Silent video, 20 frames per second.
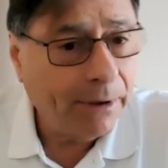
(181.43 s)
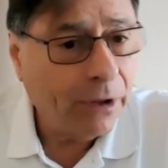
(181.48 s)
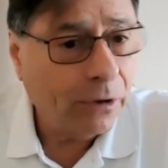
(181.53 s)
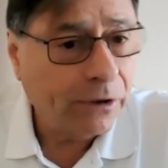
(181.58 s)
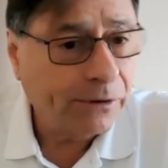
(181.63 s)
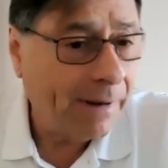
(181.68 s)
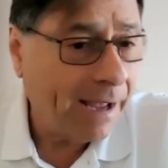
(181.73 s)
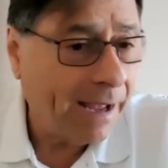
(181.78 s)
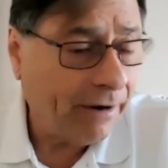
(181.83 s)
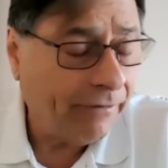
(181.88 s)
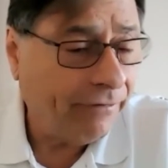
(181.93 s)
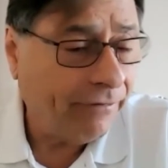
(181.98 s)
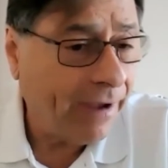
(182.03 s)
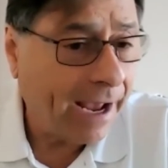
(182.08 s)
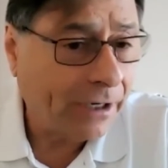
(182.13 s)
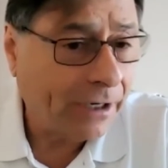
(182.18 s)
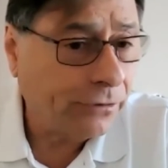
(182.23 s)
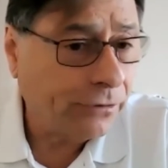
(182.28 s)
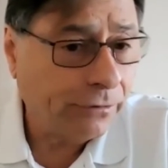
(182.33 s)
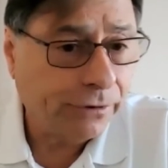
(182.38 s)
of those
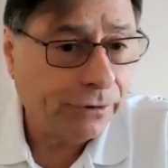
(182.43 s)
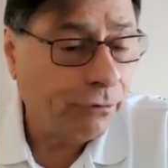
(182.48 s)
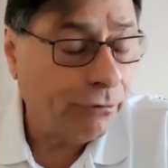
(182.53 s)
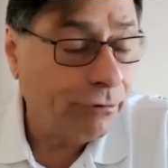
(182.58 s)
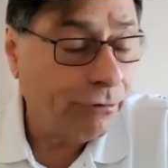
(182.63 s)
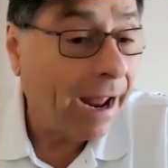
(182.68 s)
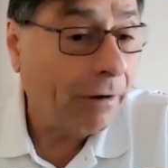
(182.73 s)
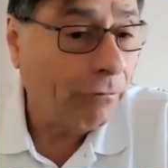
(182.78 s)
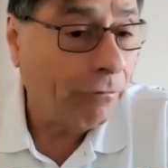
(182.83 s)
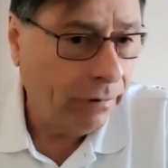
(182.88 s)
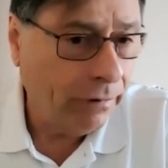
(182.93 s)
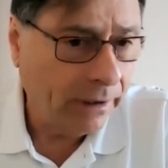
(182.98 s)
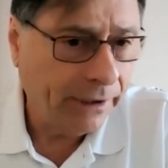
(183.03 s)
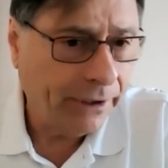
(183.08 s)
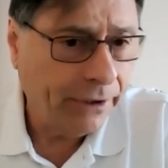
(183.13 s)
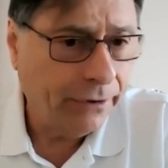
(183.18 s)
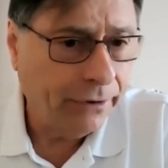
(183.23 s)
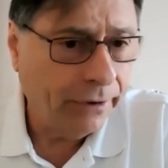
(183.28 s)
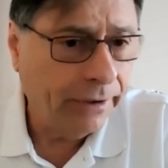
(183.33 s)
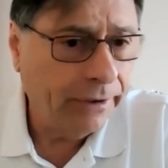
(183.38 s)
manufacturers are not really
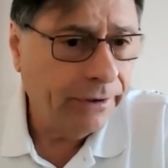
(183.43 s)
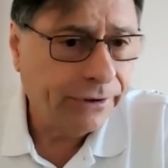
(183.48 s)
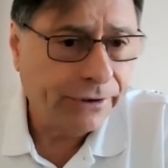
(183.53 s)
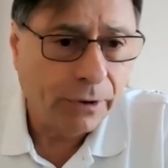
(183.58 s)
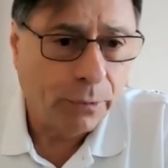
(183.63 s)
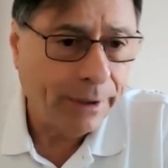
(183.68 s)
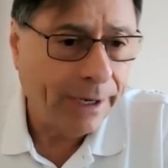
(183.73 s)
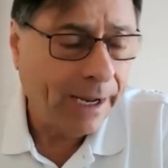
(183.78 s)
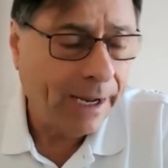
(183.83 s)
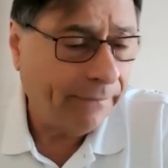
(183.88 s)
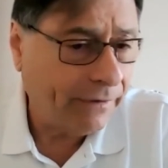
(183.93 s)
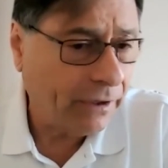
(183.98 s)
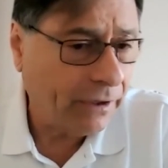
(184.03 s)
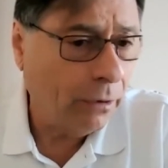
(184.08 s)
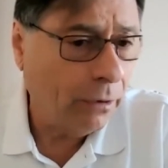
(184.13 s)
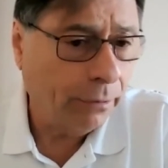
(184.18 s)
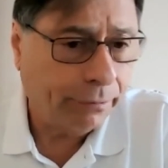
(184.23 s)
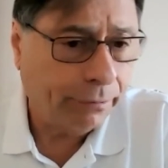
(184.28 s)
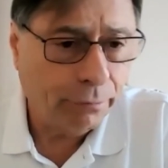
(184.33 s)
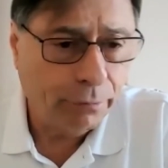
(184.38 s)
good, so we have to
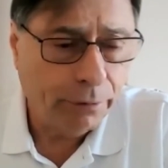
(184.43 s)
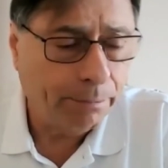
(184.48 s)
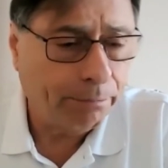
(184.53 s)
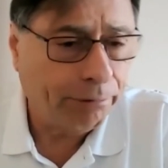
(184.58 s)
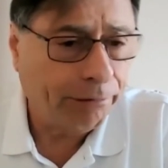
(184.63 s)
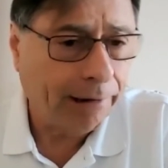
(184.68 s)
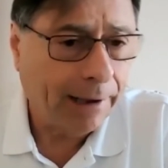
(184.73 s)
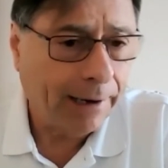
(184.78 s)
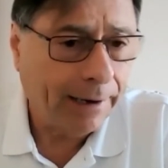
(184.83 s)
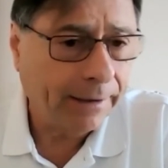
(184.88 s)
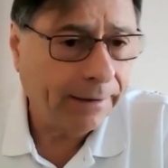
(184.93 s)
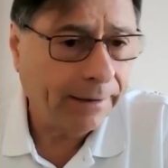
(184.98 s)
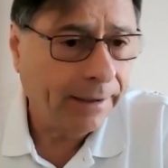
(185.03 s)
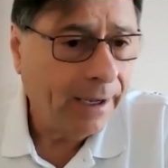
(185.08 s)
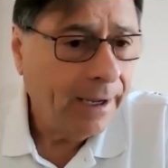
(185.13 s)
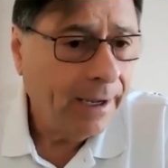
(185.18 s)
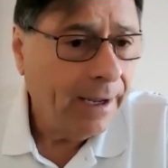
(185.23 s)
go through the product.